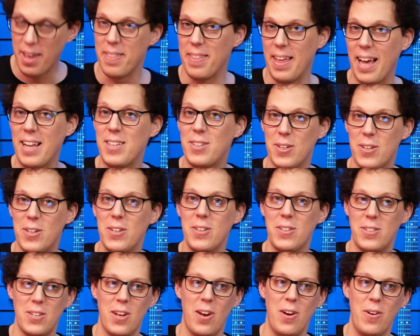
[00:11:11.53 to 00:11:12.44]
that's a
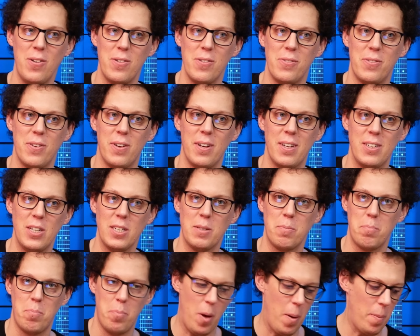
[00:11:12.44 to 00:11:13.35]
good tone for
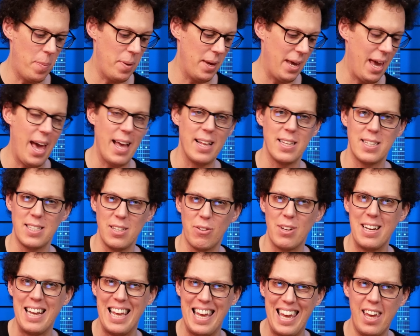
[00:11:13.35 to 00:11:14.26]
just popping out. You
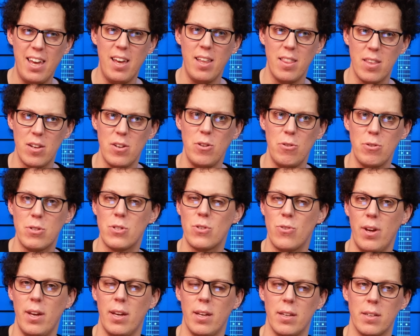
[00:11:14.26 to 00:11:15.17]
can hear the new
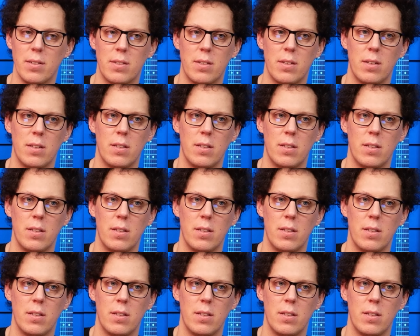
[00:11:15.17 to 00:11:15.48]
strings.